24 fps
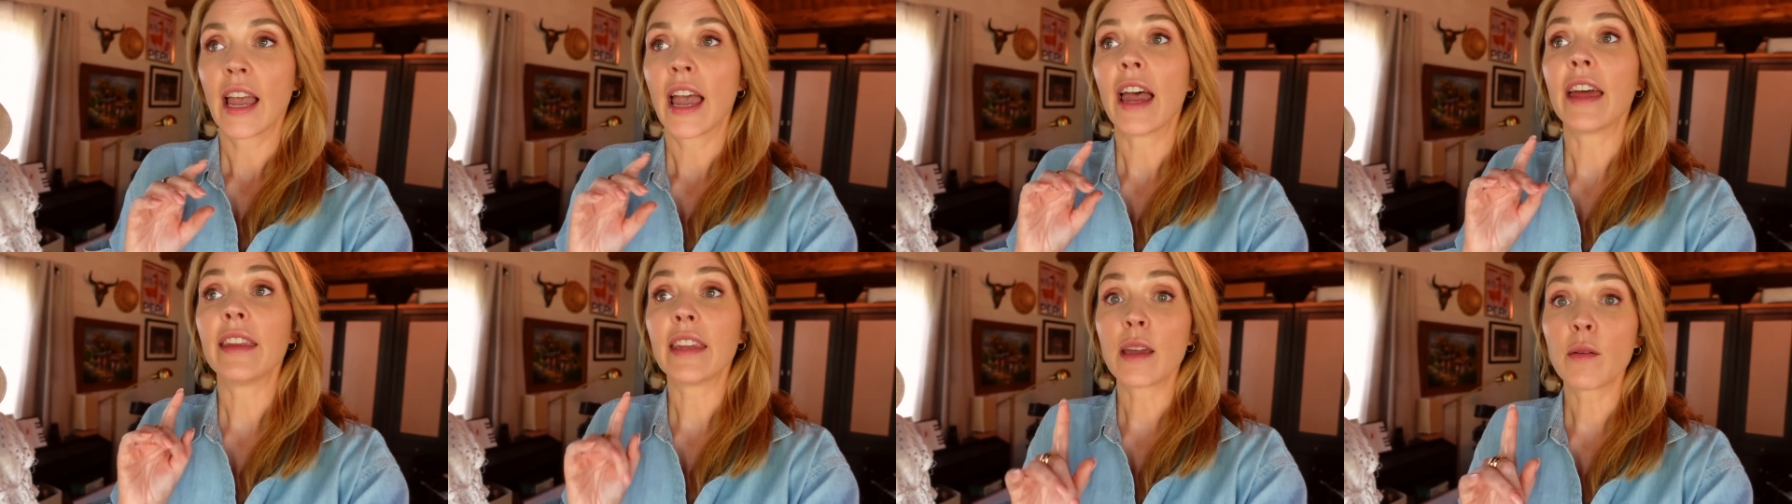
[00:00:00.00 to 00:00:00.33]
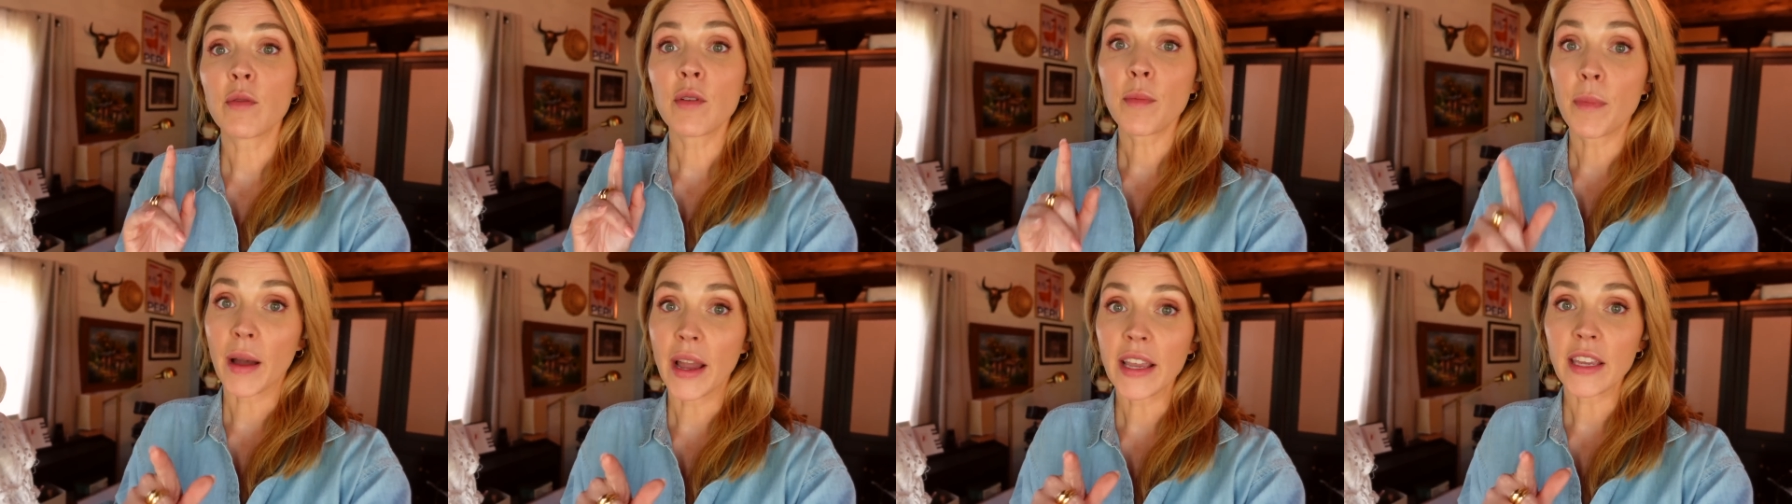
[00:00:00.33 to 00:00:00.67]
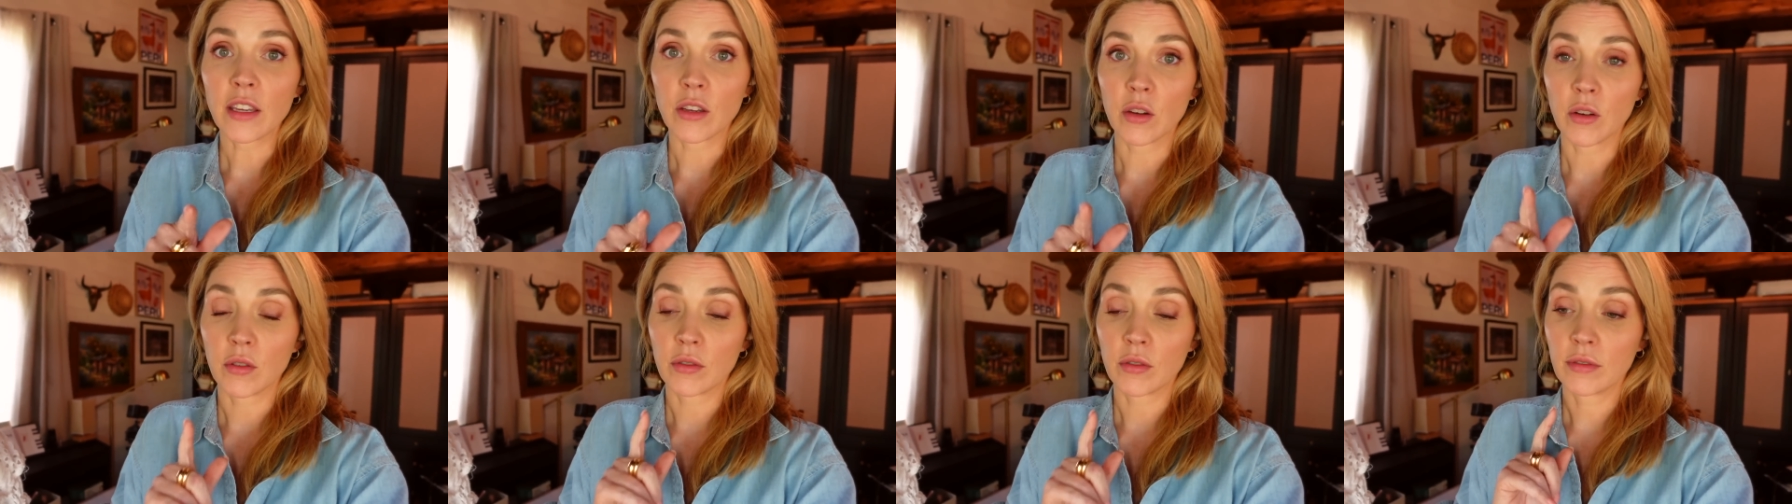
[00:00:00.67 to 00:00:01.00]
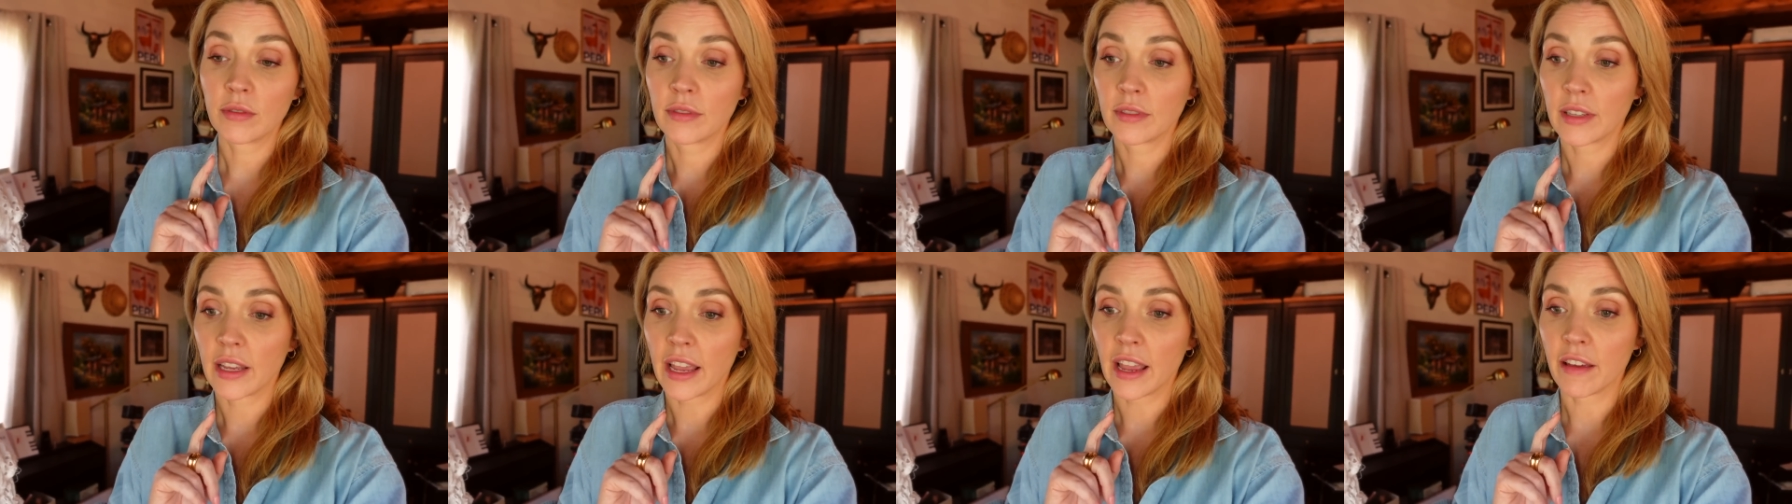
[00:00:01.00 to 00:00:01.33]
and they will bite you
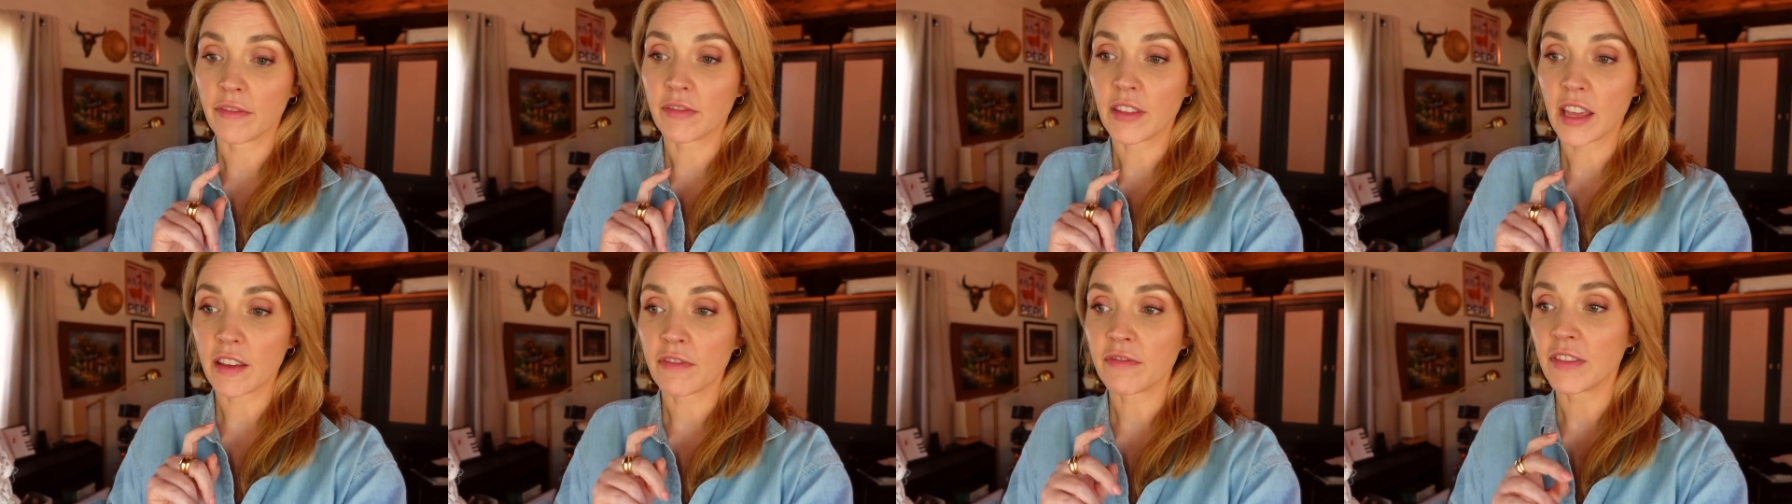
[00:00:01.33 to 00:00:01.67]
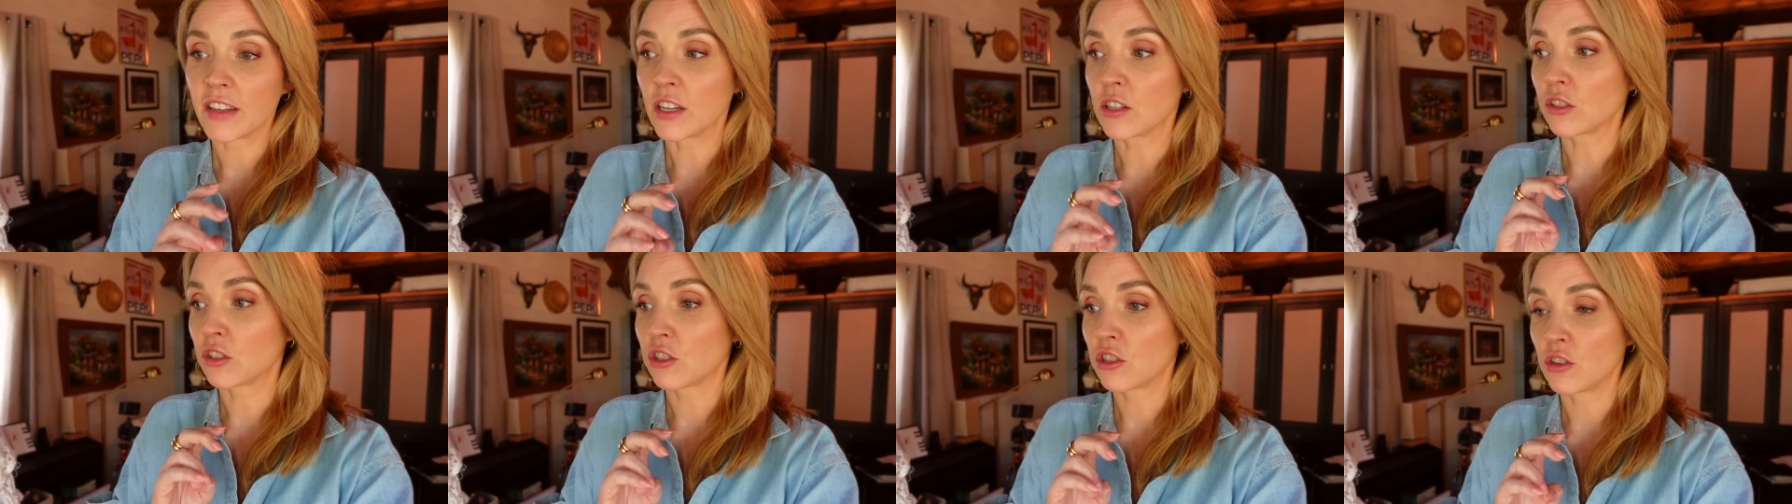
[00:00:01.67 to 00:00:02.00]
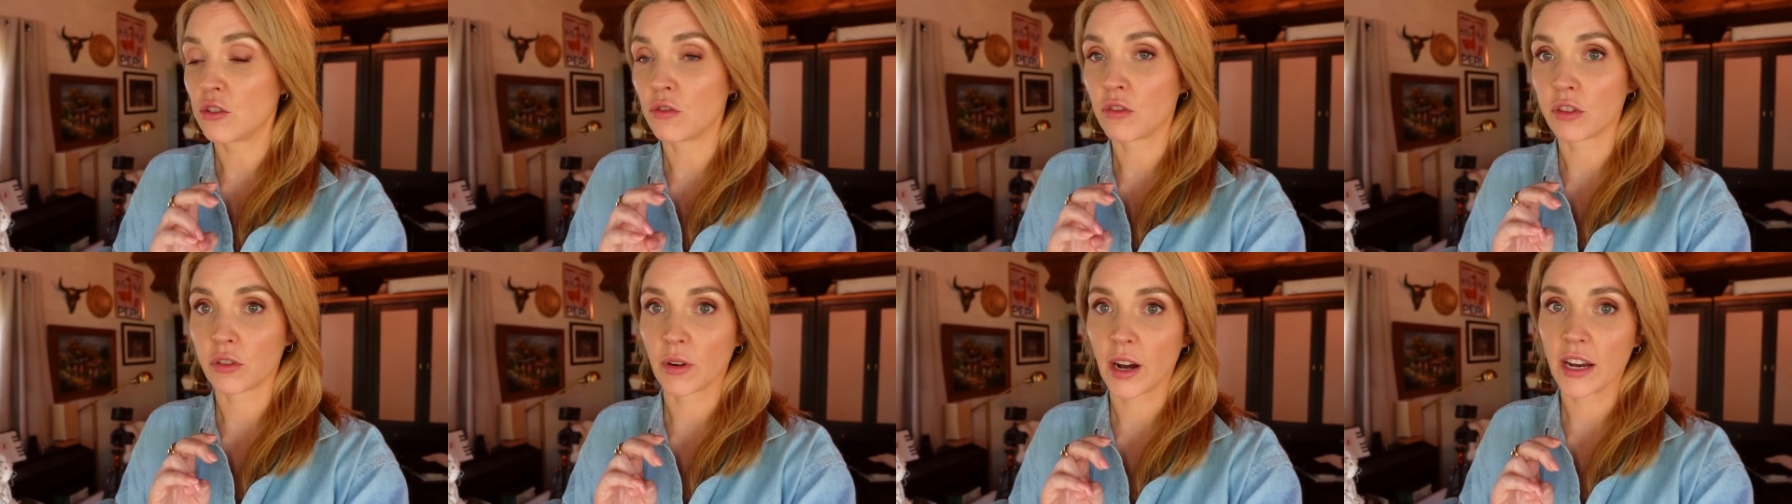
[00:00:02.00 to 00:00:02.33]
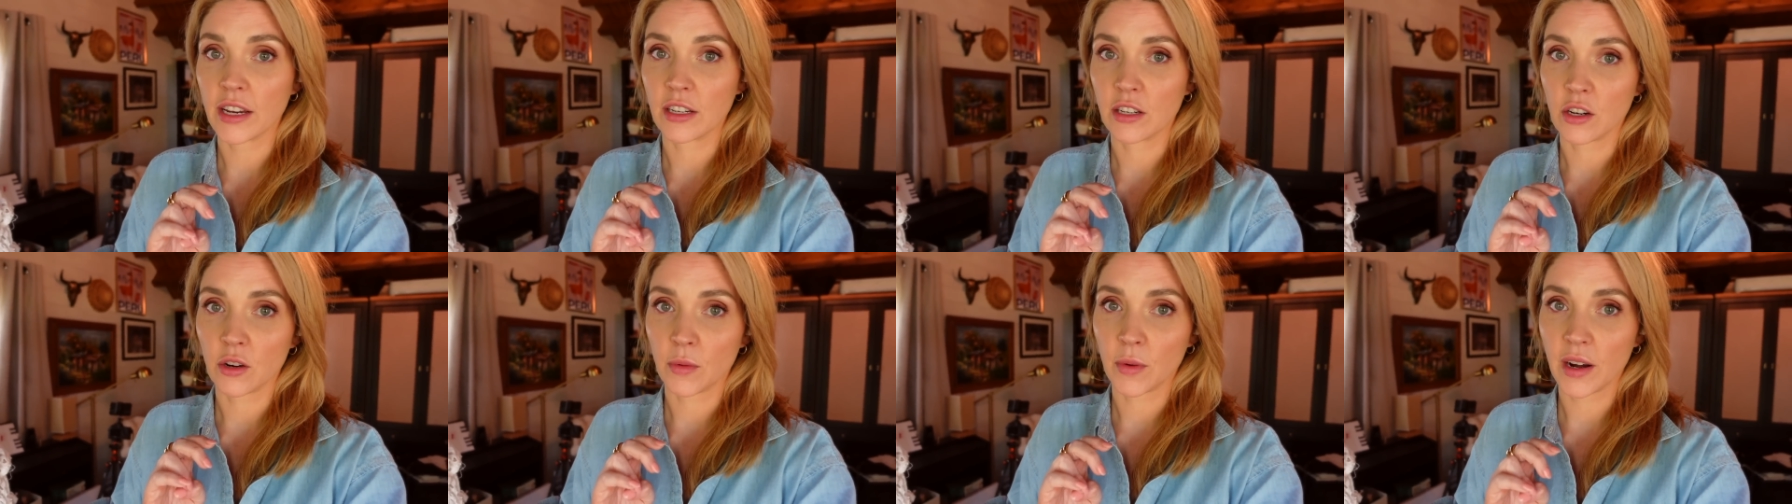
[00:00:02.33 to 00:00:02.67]
if they feel too
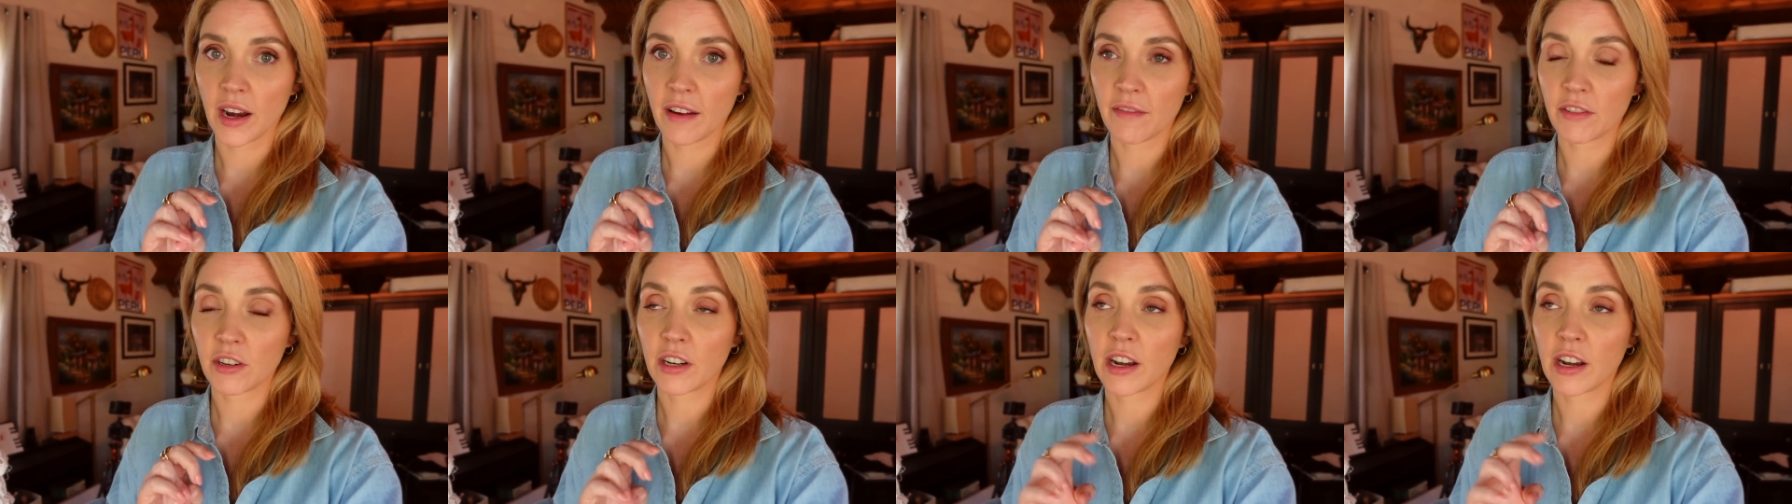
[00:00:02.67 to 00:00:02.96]
threatened or whatever.